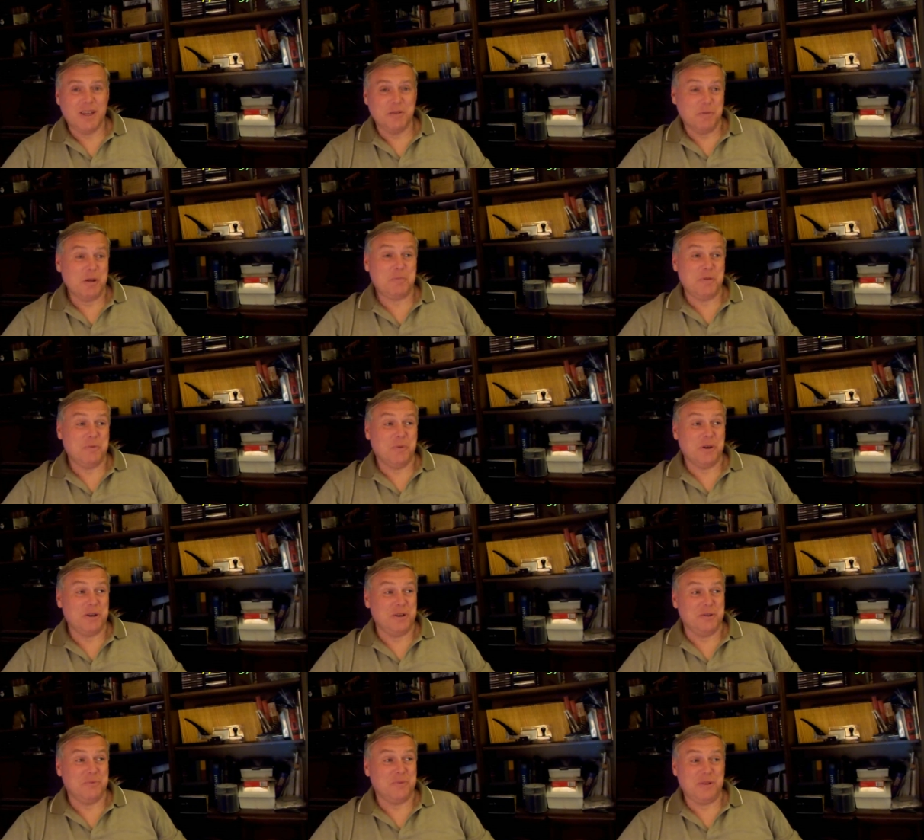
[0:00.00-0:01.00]
It might be one
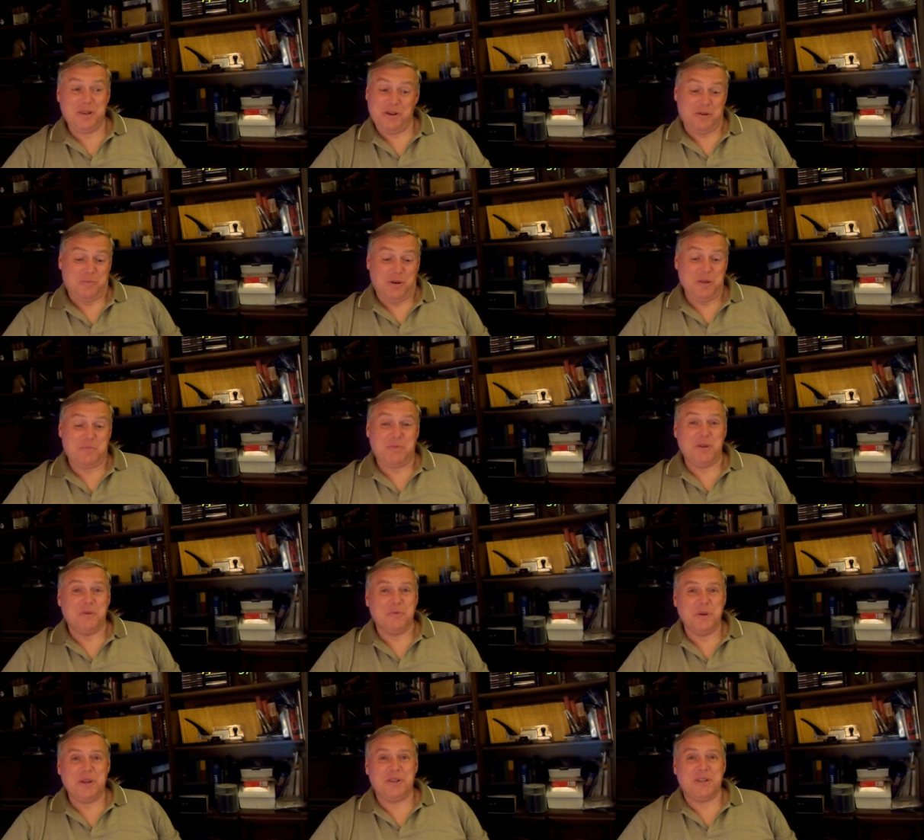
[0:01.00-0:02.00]
of the, you know, might be a
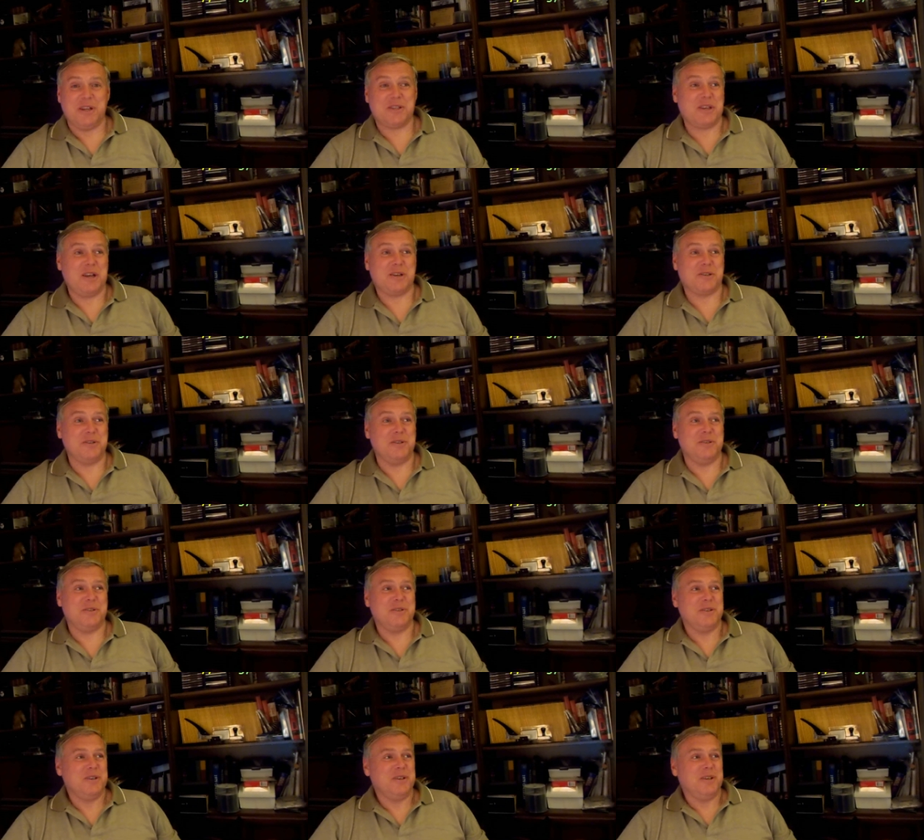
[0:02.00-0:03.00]
wheat that's actually
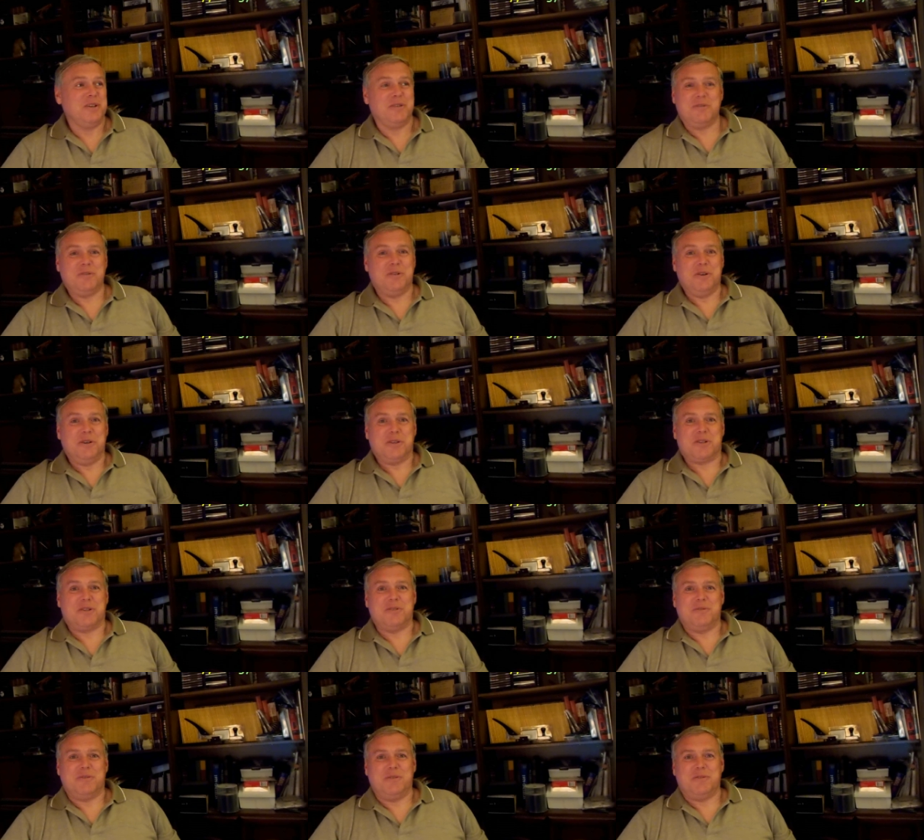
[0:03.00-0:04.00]
good
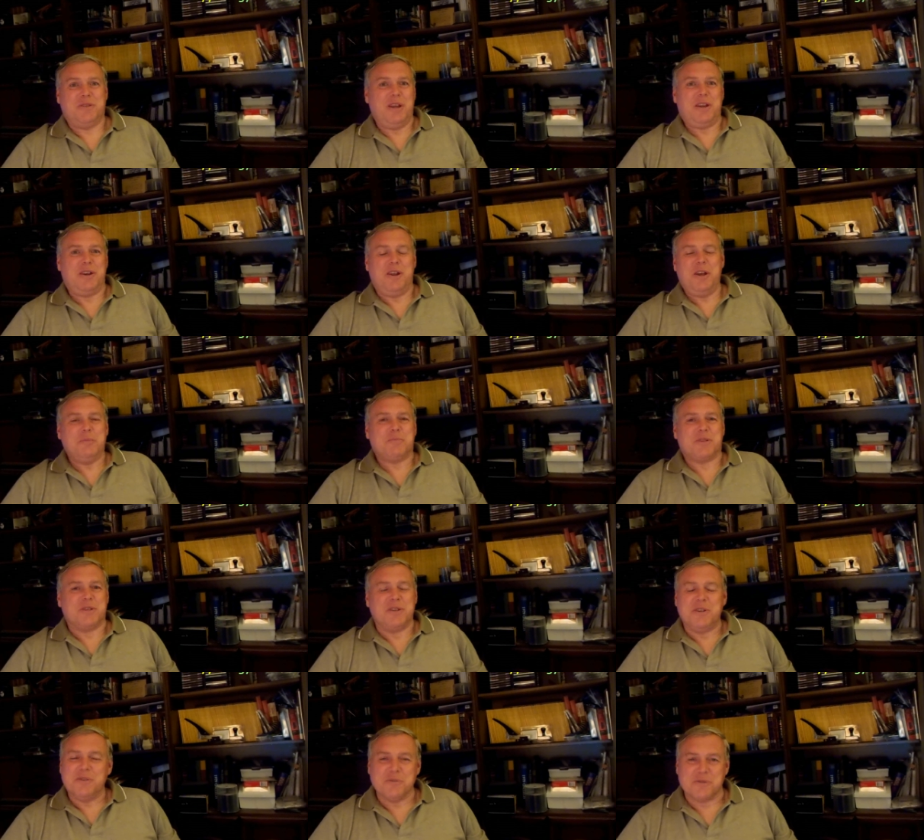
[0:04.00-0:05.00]
as taking hemp
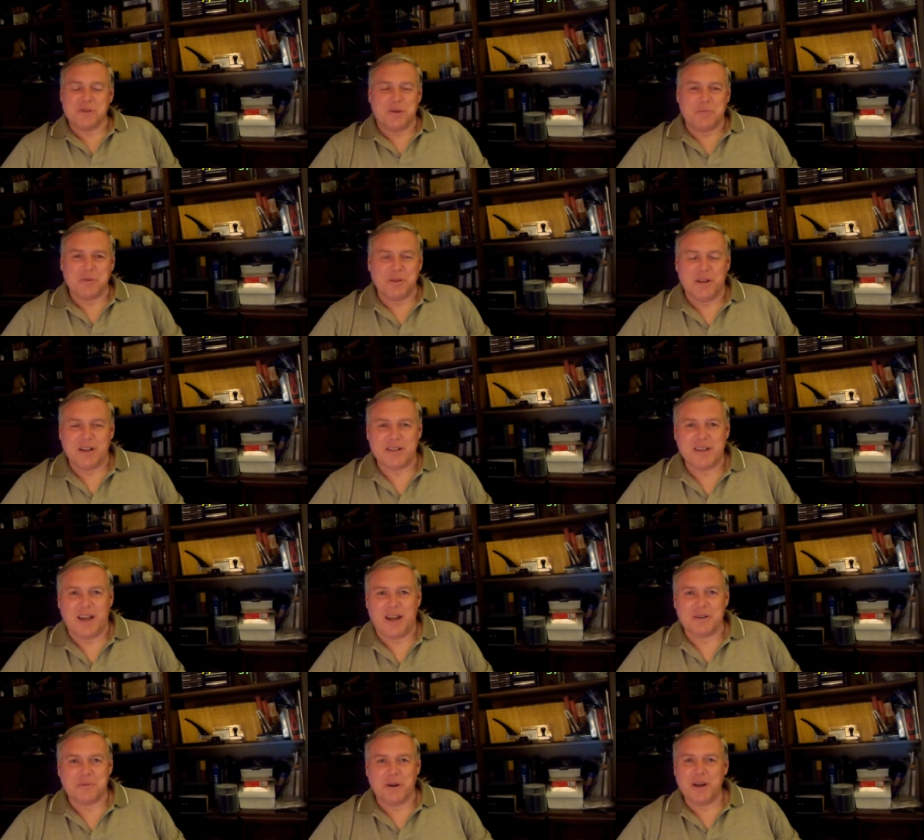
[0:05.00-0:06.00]
seed or something like
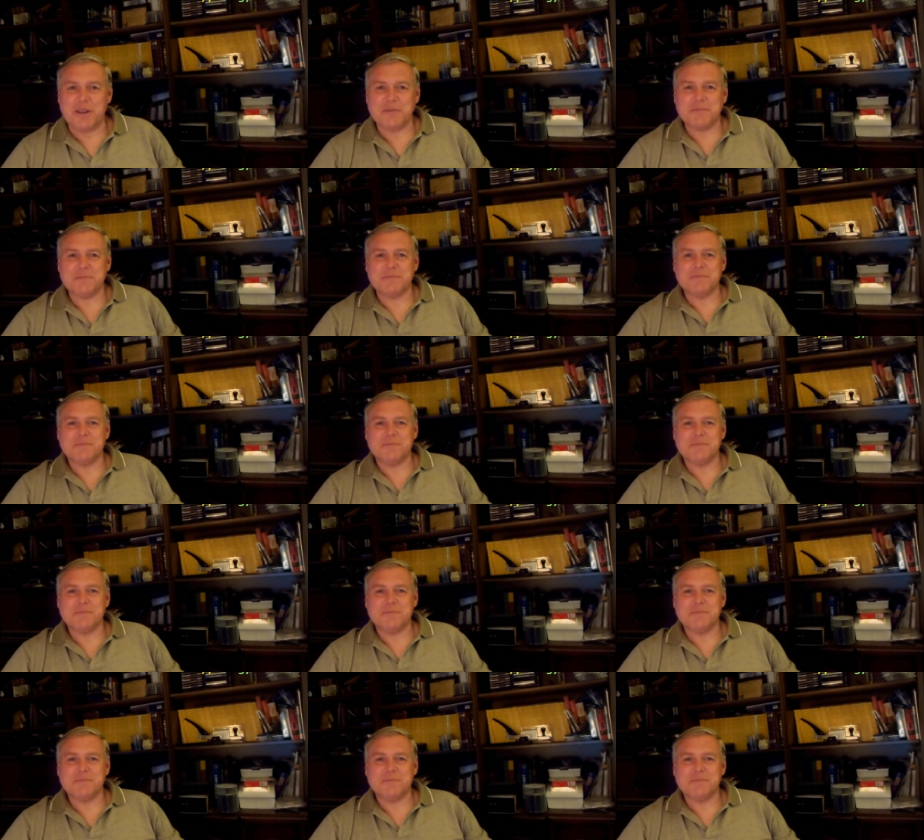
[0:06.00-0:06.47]
that, right?